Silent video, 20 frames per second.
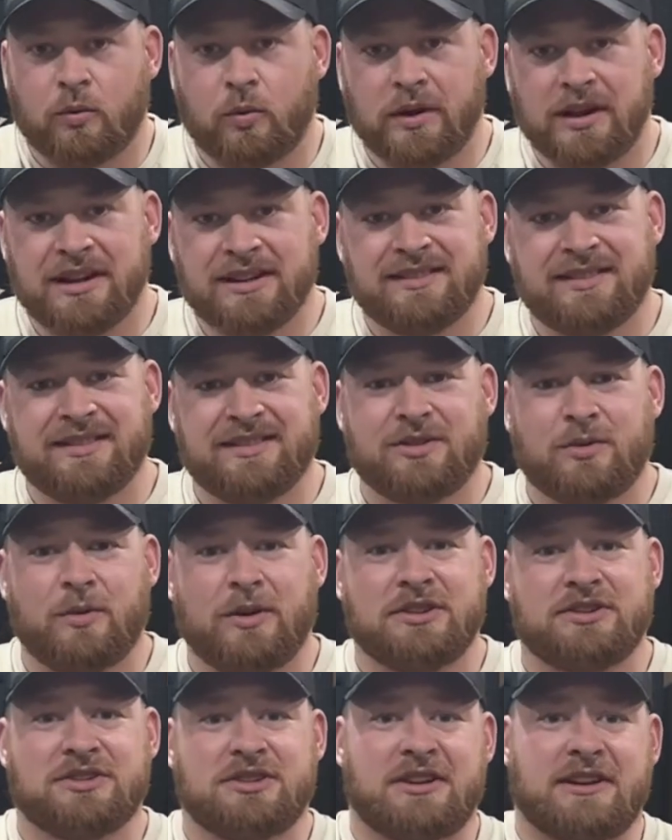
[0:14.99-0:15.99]
We get this
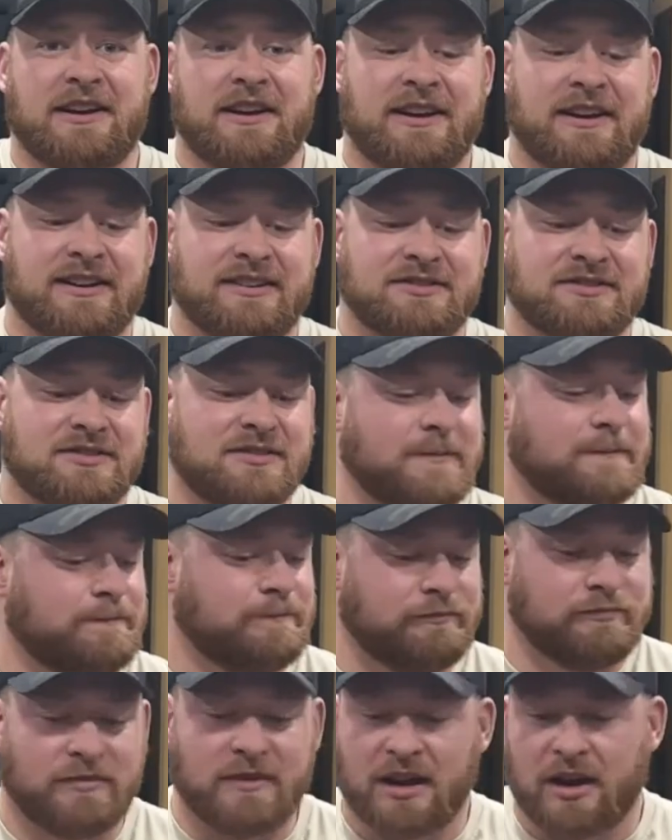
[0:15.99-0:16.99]
question asked
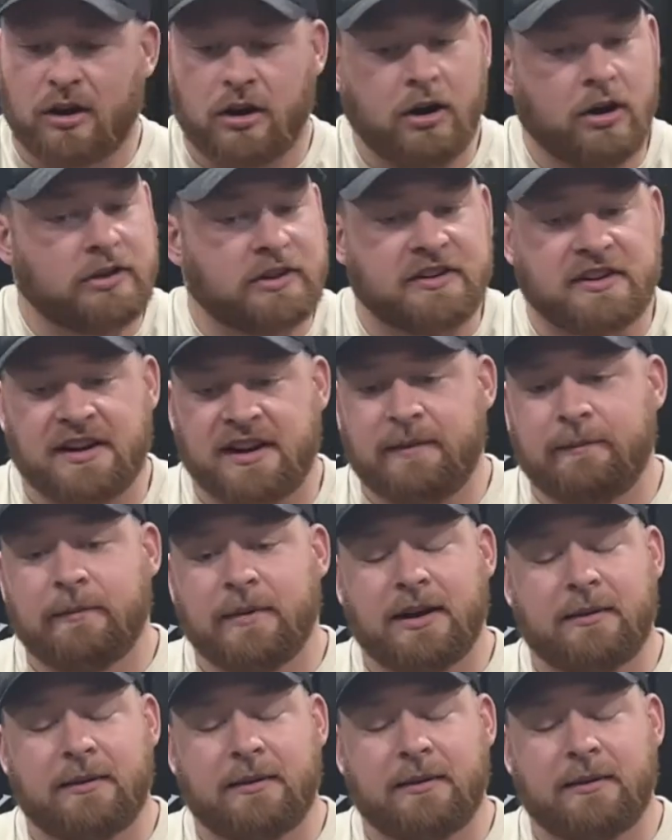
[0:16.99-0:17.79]
all the time.